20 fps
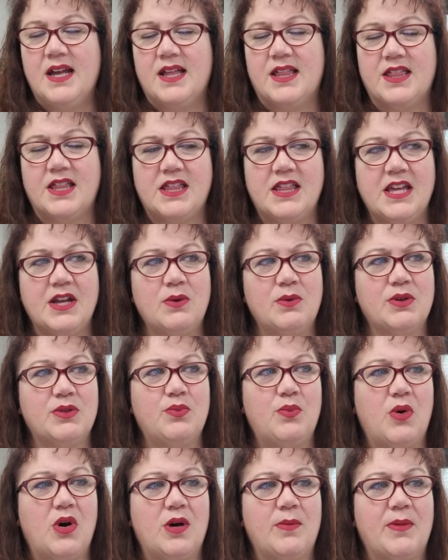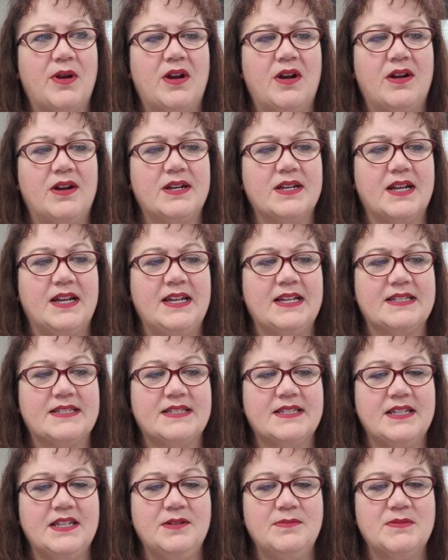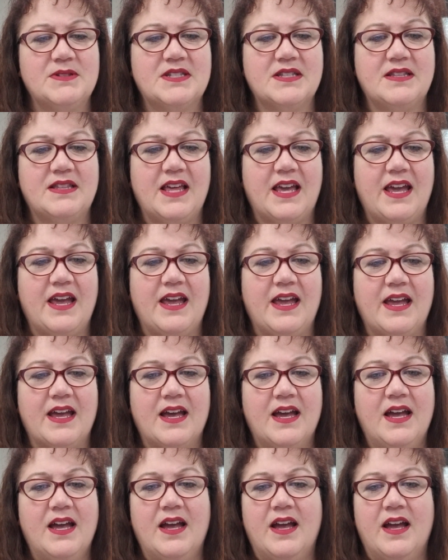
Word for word: The thing with Walmart, it seems they,